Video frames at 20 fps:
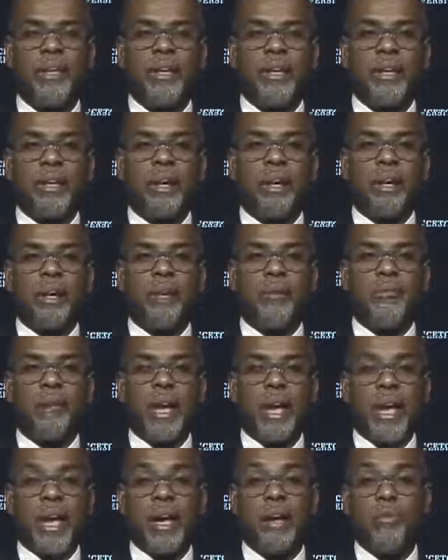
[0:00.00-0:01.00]

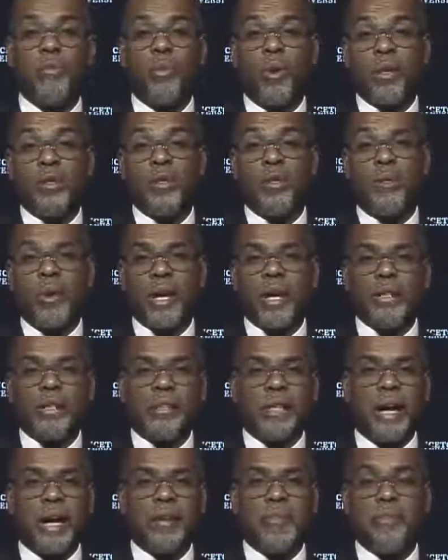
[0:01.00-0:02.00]
And one of the
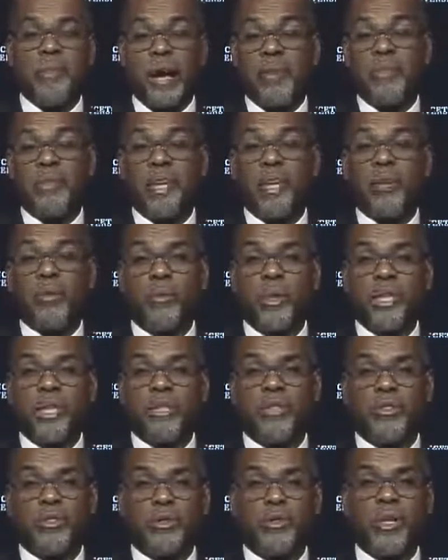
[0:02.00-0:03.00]
ways I'm thinking we need
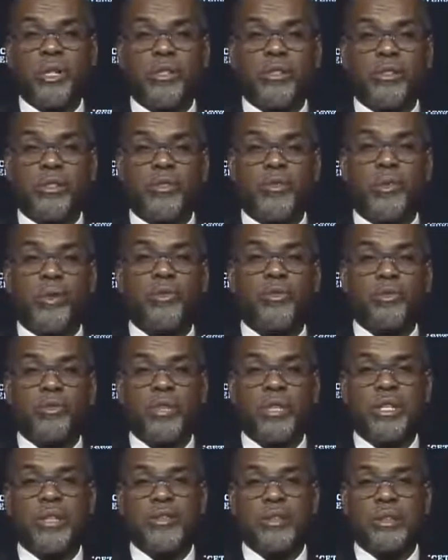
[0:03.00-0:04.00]
to do it is to vote
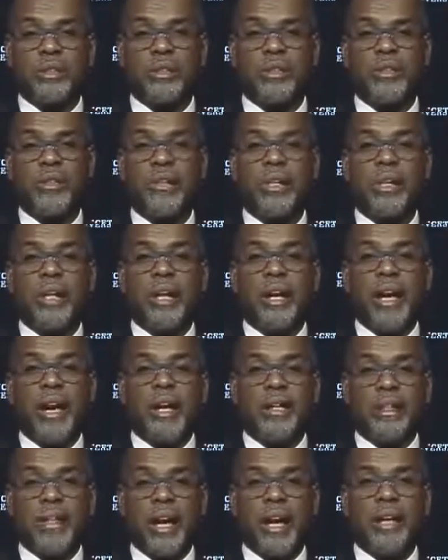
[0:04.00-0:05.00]
strategically.
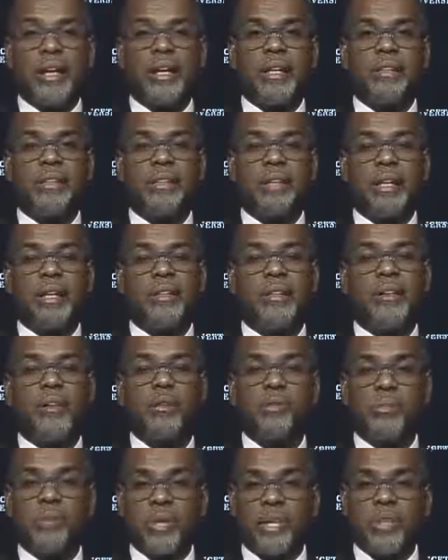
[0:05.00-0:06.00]
And that is in
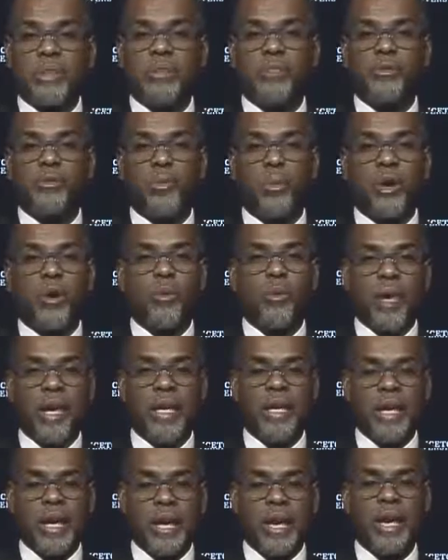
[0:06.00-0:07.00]
those places where we
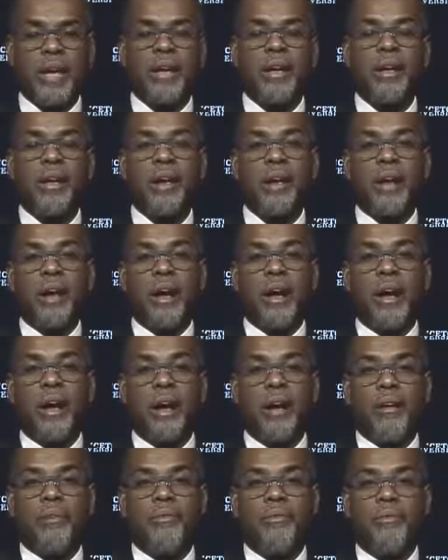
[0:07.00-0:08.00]
can,
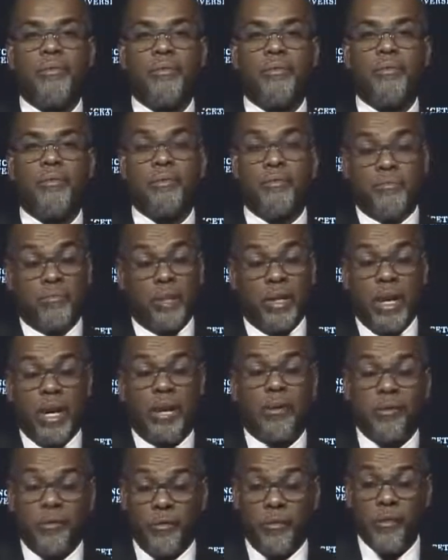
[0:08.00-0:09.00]

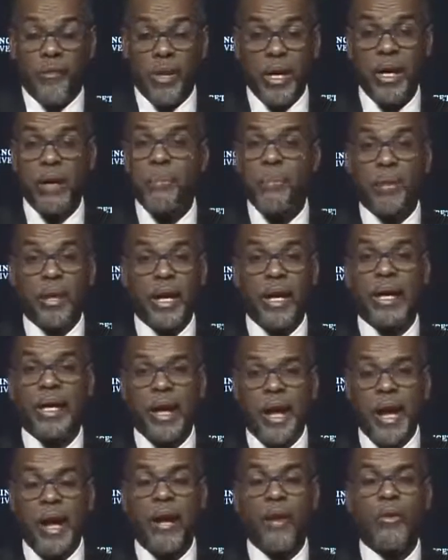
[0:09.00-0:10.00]
for me, blank
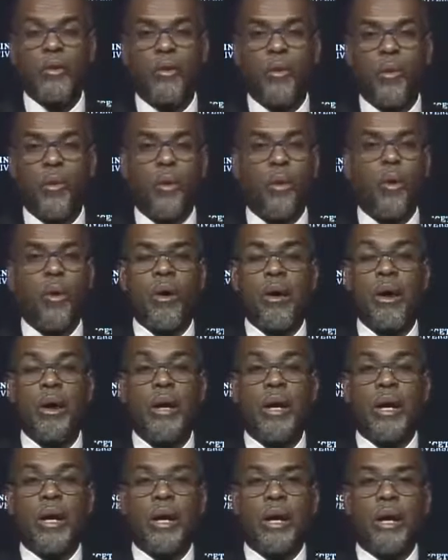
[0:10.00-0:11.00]
out or
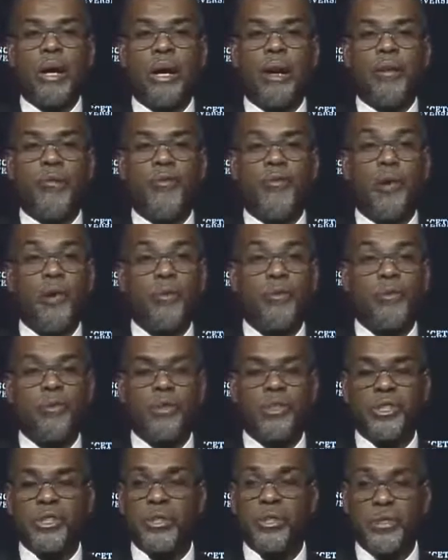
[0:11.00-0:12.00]
vote
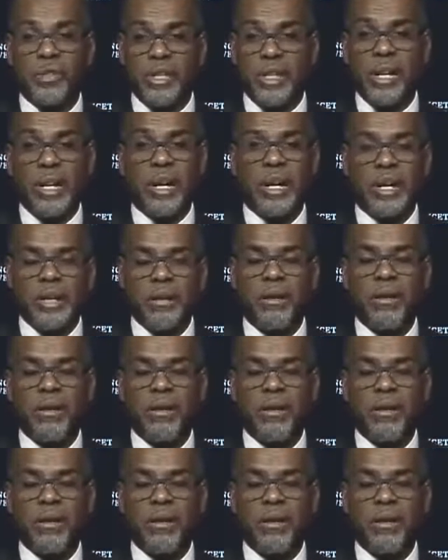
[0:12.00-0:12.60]
for Jill Stein,